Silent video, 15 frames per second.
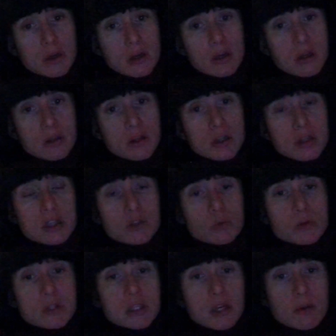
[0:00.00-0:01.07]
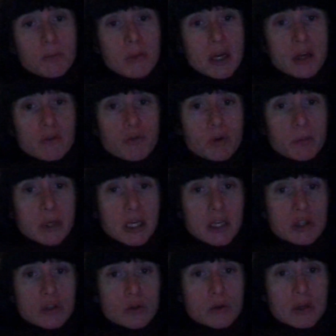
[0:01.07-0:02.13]
that this was a command from an
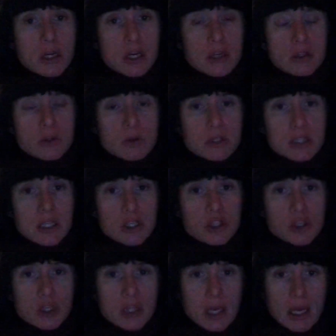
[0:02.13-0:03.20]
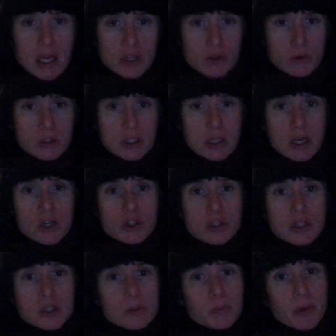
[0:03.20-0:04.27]
angel. So essentially, the angel did not
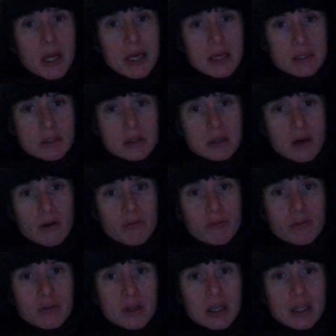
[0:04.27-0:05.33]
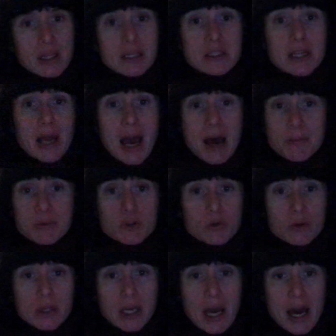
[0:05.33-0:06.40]
display itself unless it
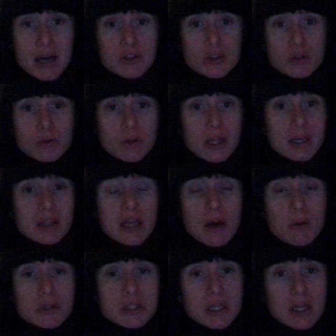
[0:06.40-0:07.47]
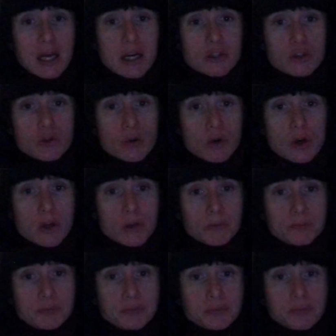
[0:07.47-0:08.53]
absolutely had to. Like, that was the last straw.
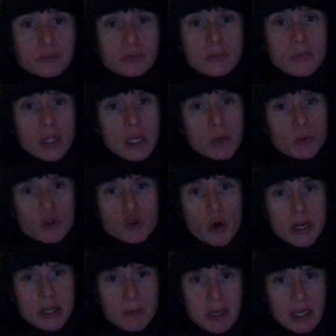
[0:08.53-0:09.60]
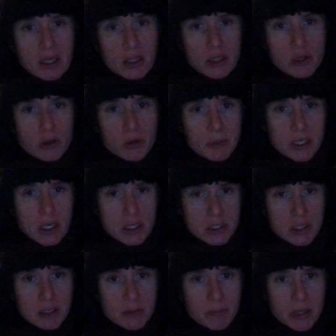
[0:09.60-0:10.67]
It was trying to make it clear to me not to
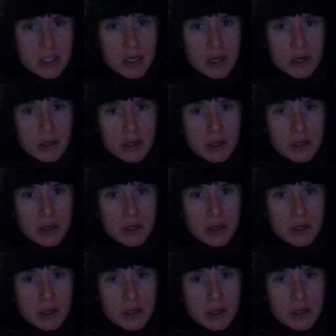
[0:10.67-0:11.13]
leave my daughter.